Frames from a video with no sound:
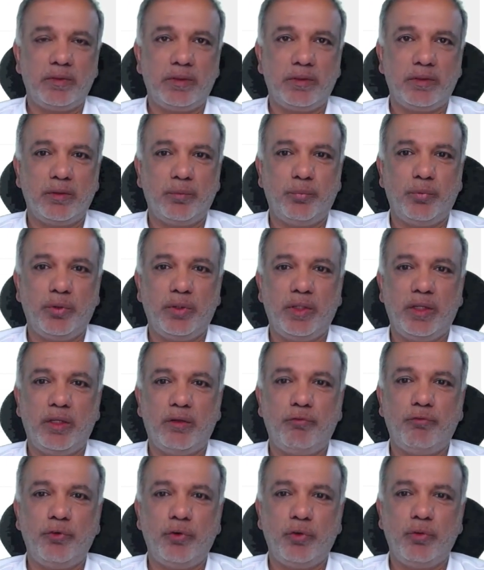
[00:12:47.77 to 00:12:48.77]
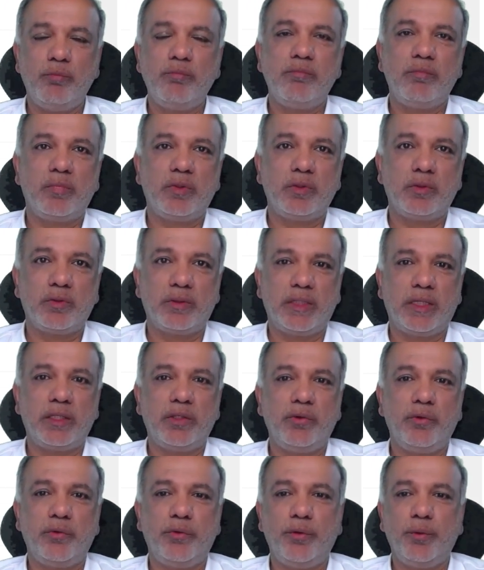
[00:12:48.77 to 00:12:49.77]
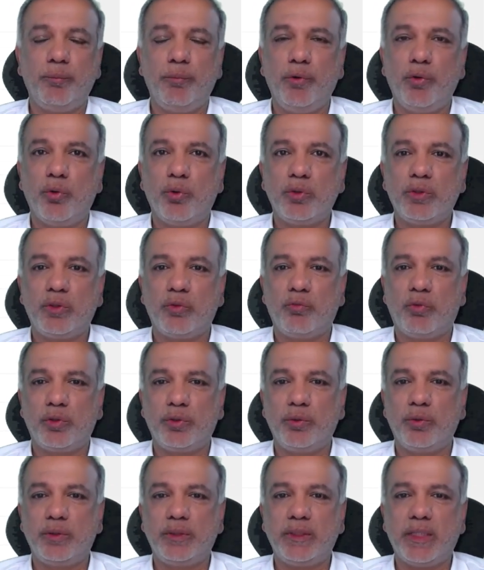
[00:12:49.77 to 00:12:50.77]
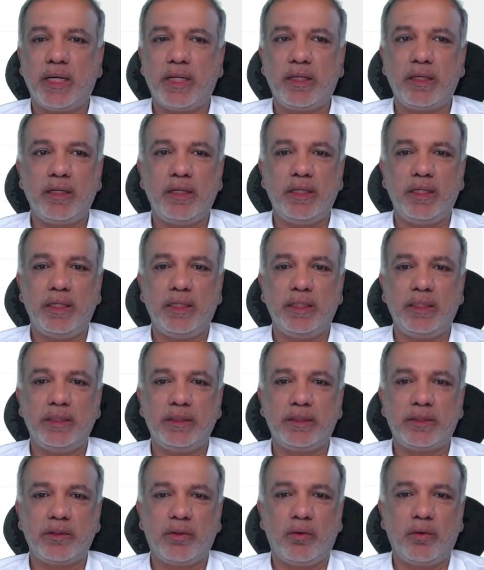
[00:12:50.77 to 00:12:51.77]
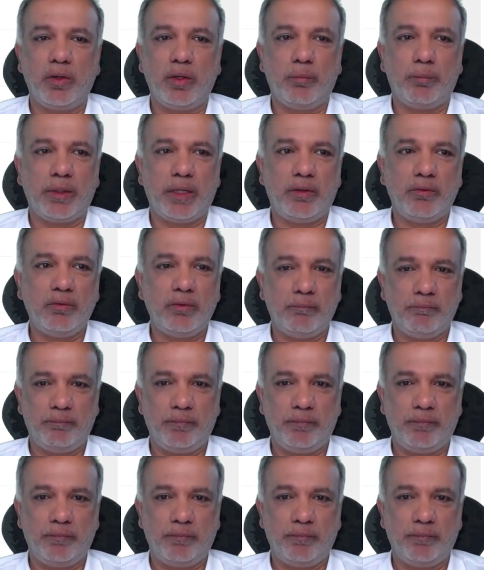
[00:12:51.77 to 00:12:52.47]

So put in a few so that YouTube knows what your channel is all about.